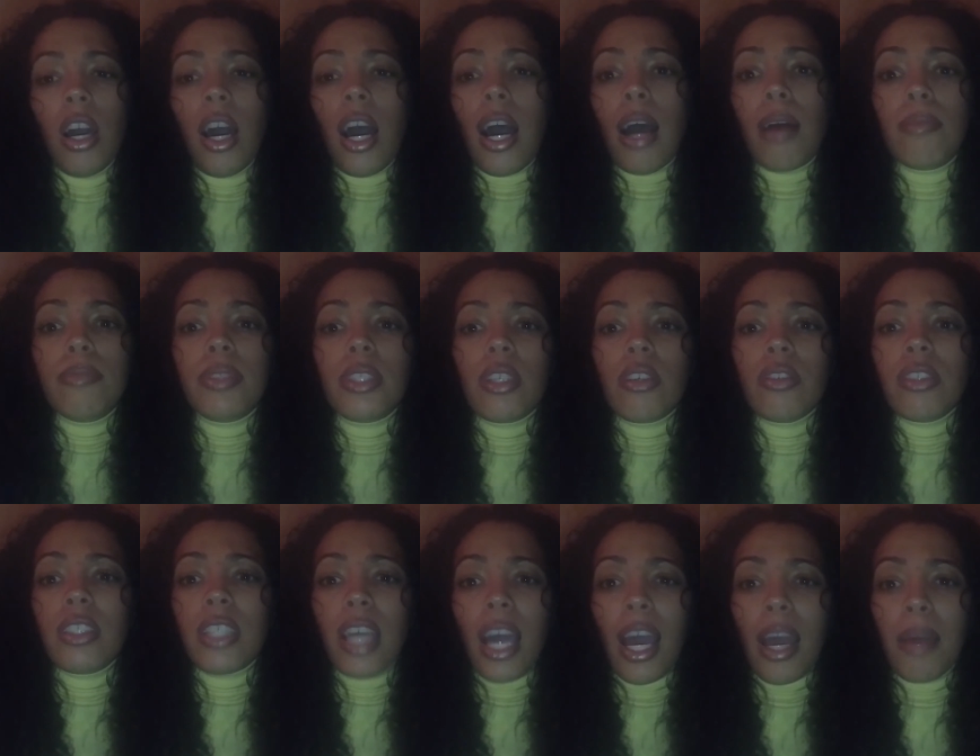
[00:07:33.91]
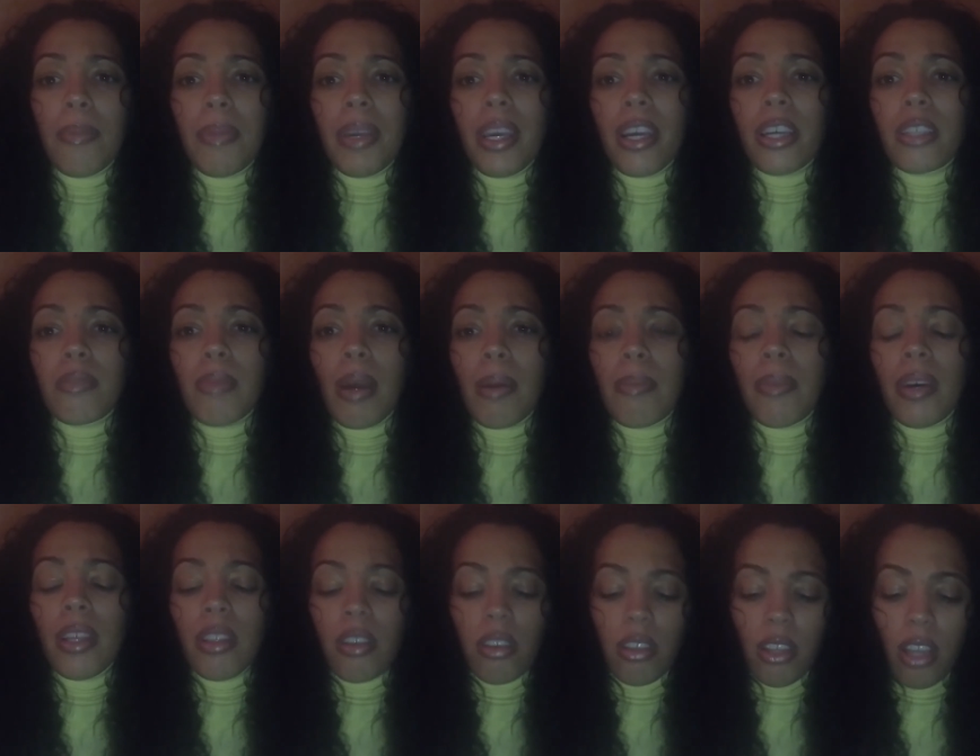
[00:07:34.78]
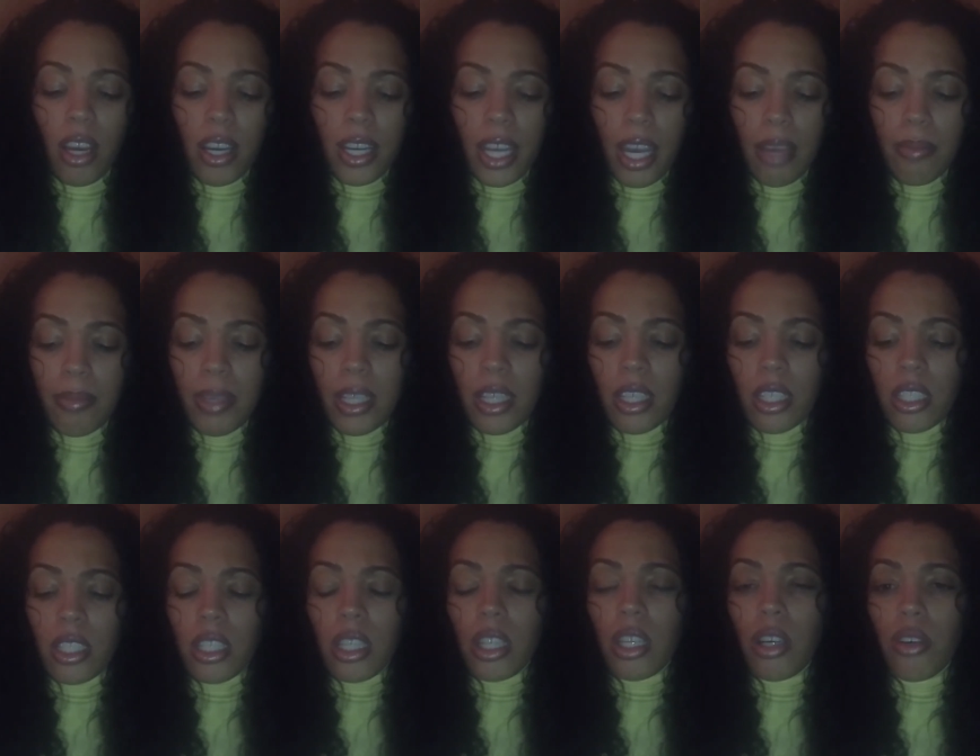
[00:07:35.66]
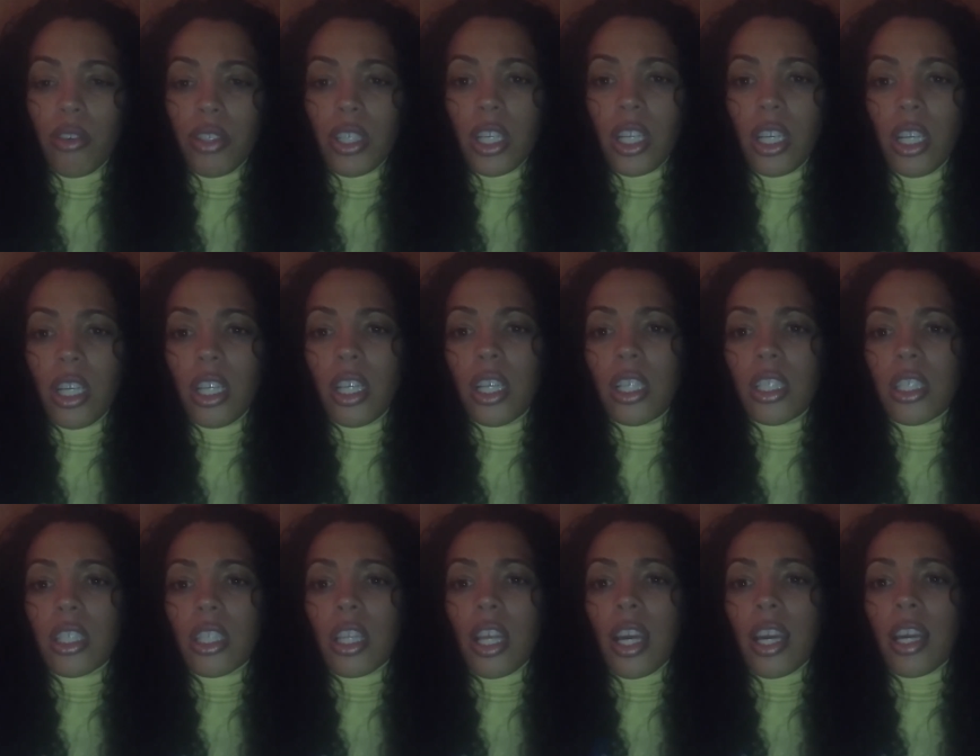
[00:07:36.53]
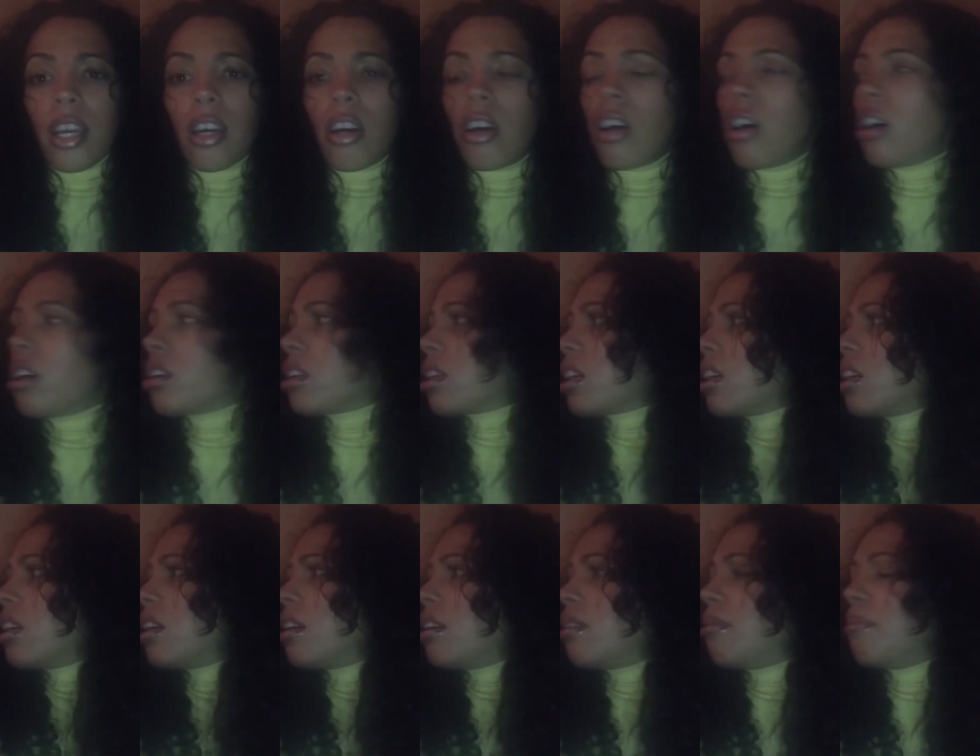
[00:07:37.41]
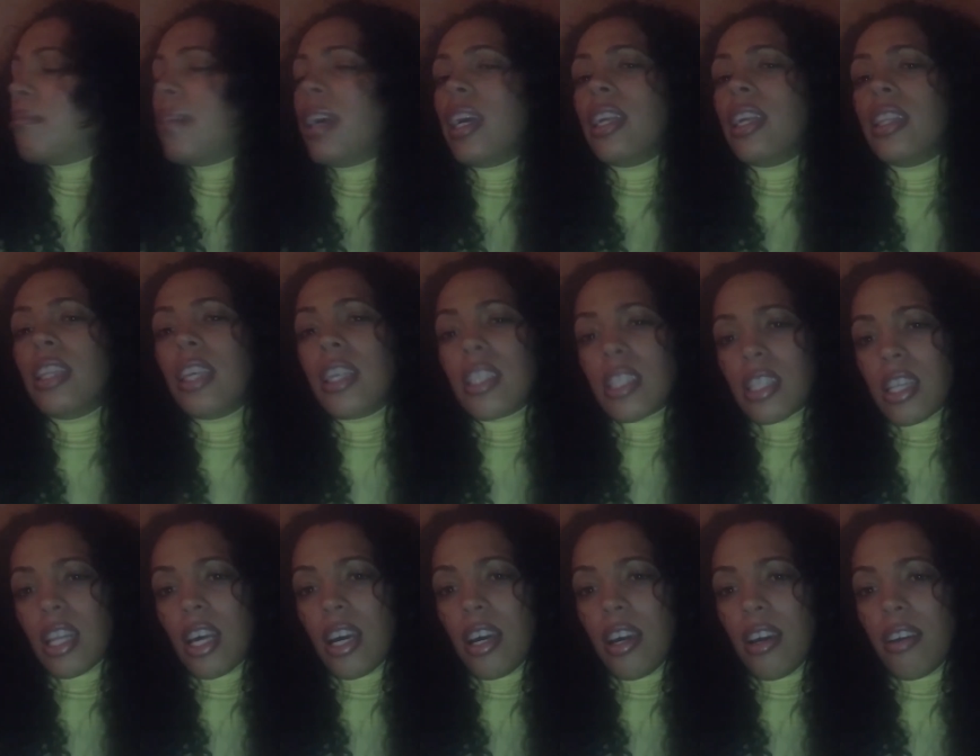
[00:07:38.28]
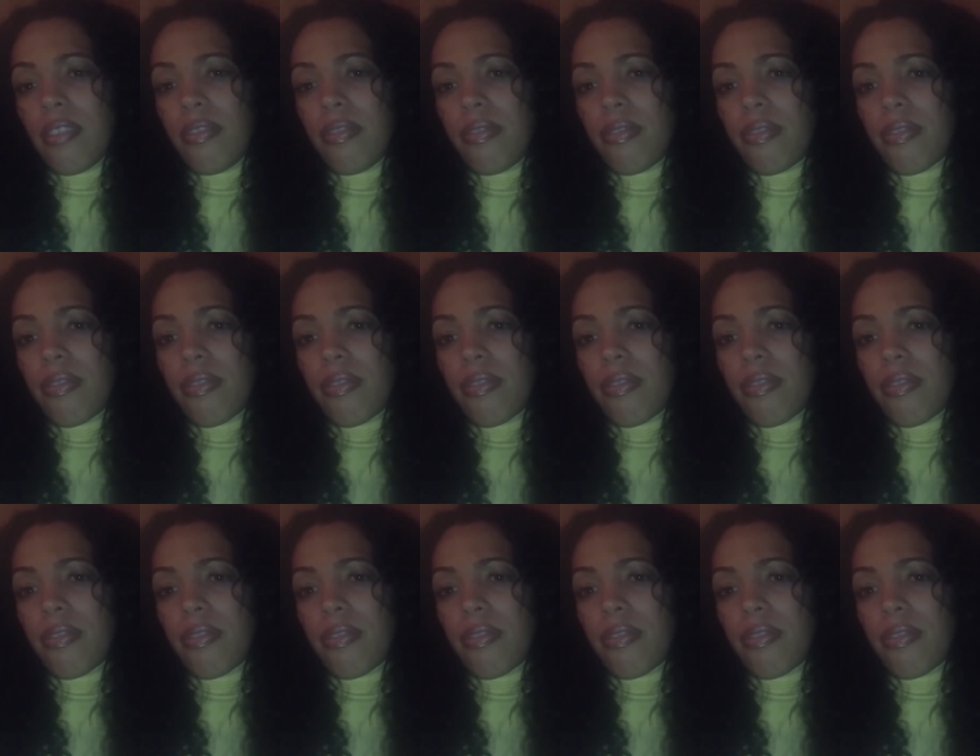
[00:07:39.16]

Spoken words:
I'm so sad because my mother-in-law gave me this lotion, and it's like called Endless Love.